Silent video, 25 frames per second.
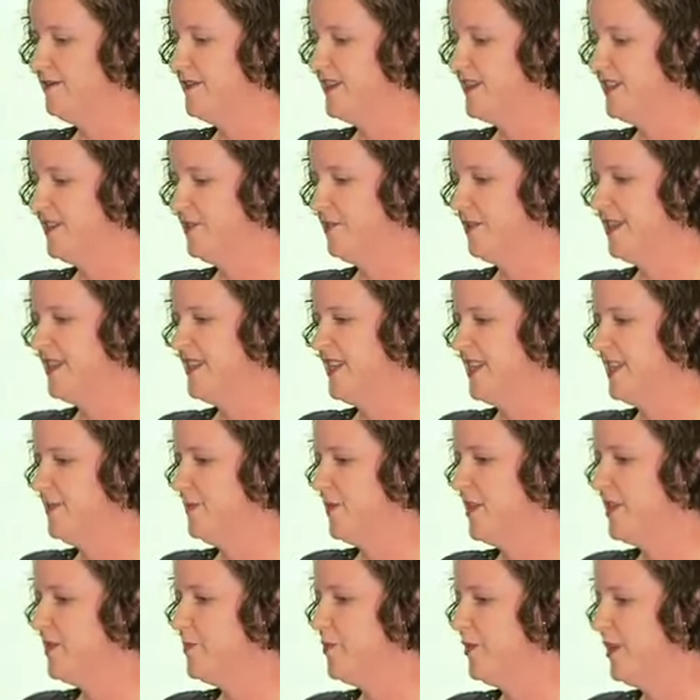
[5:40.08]
Physical
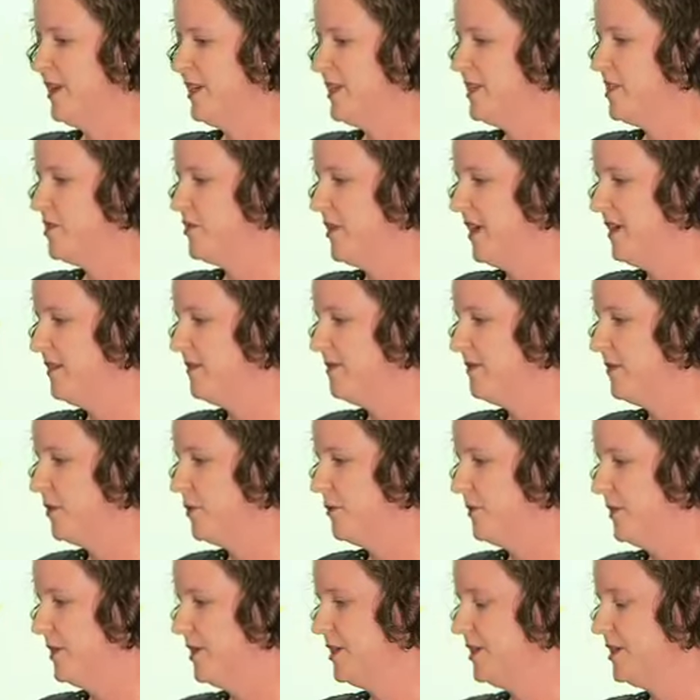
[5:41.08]
assessment's pretty
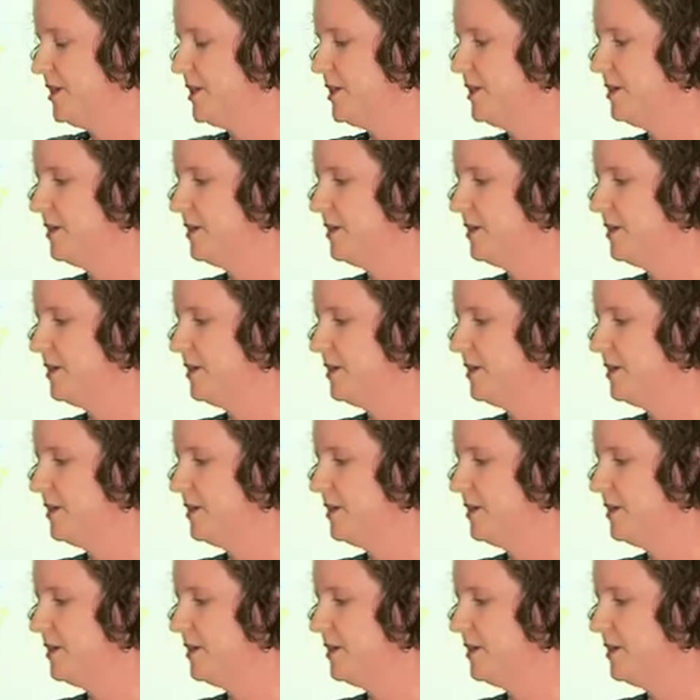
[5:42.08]
straightforward.